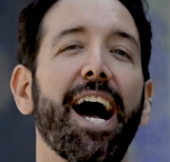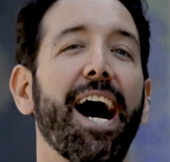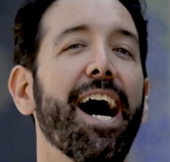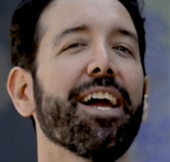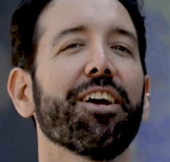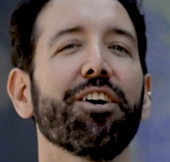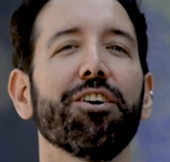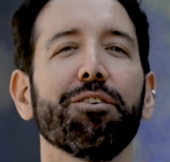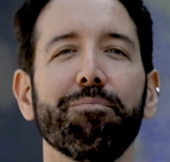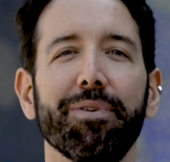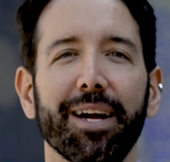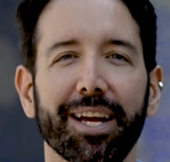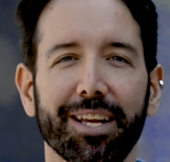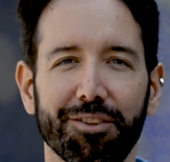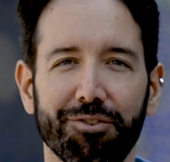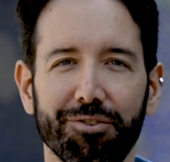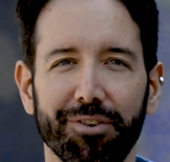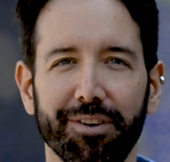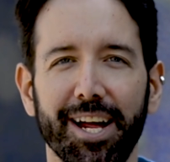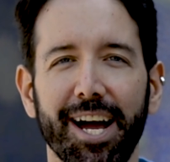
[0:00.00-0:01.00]
I go back
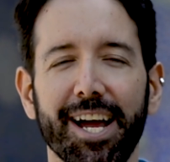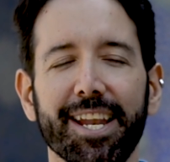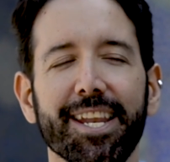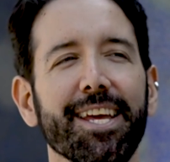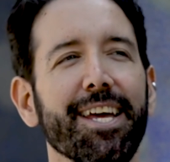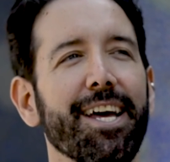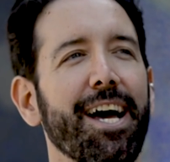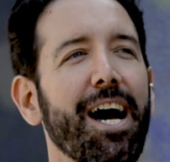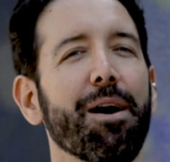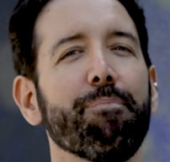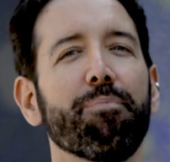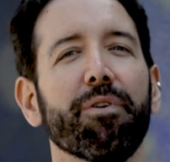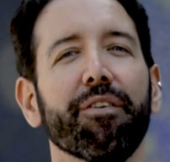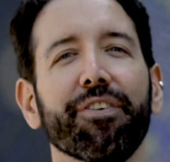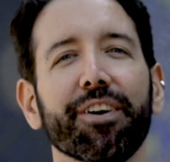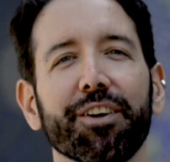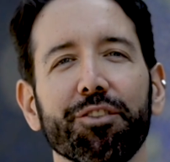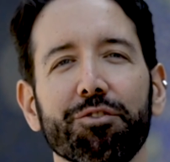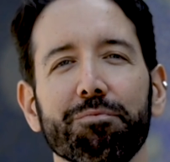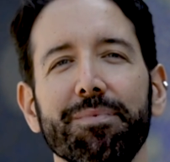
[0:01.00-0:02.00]
to Iran, I
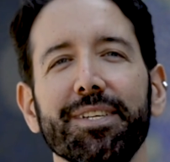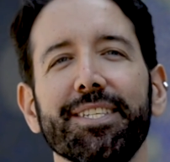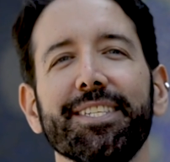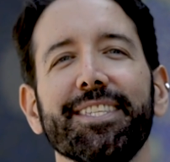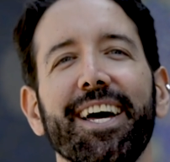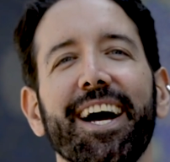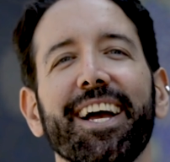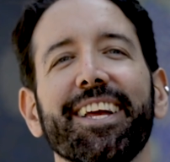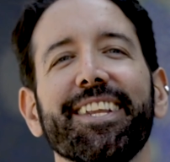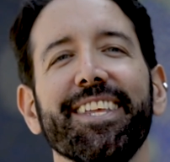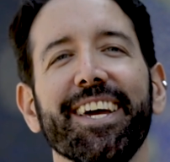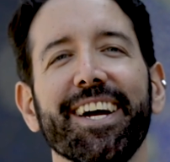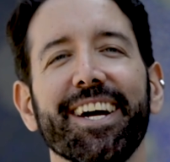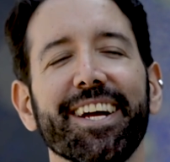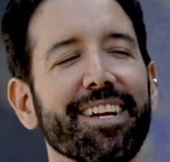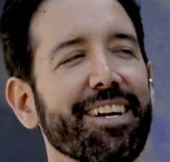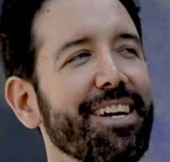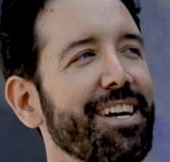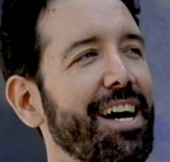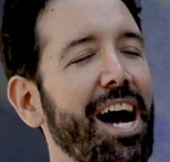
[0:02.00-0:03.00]
prefer to be stuck
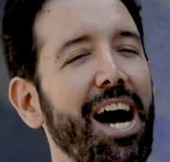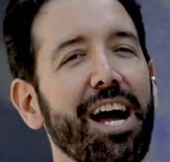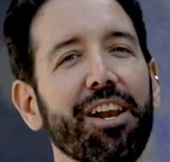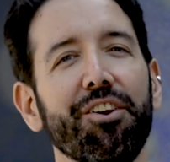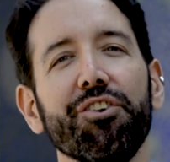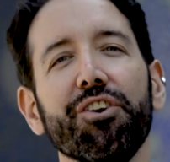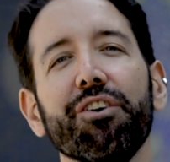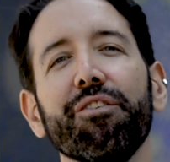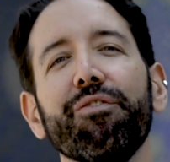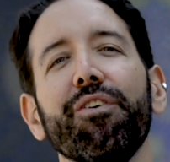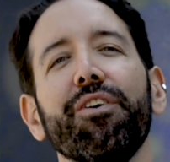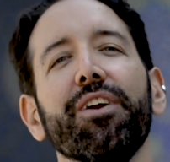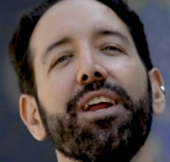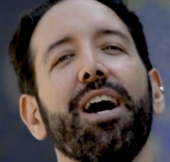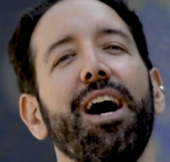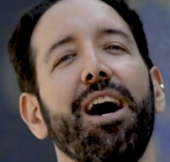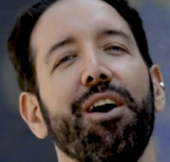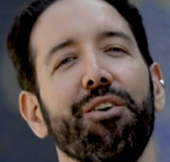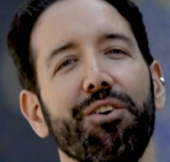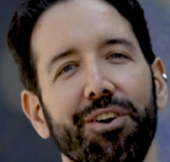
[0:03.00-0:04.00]
there, I don't know for
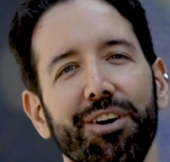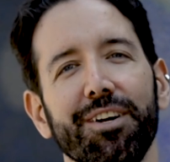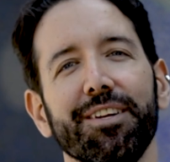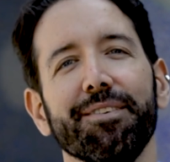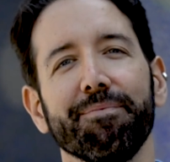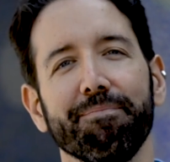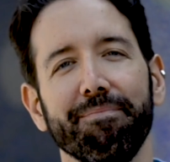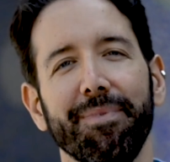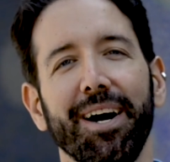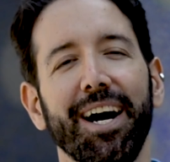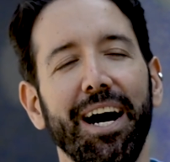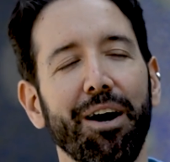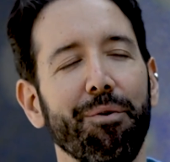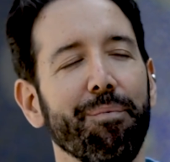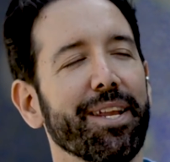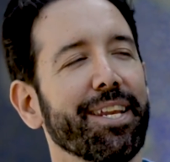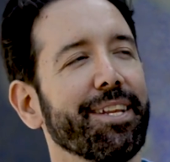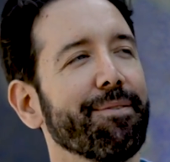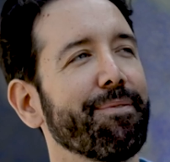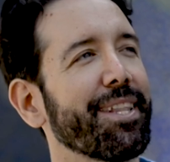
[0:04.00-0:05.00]
how long, how
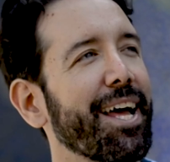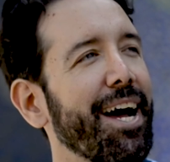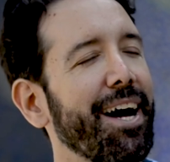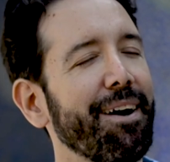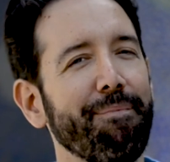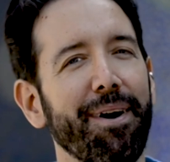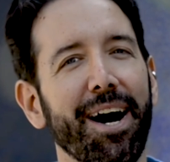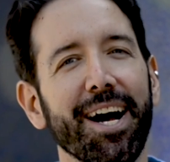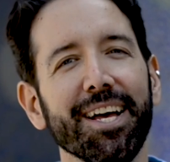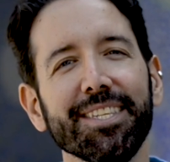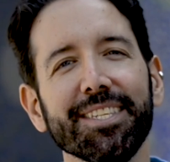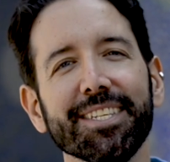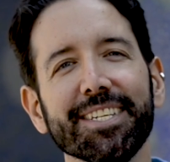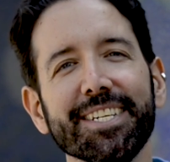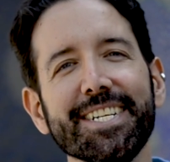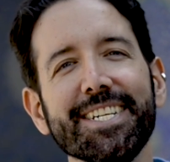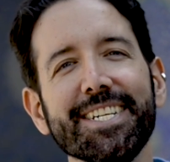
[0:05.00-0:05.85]
many months,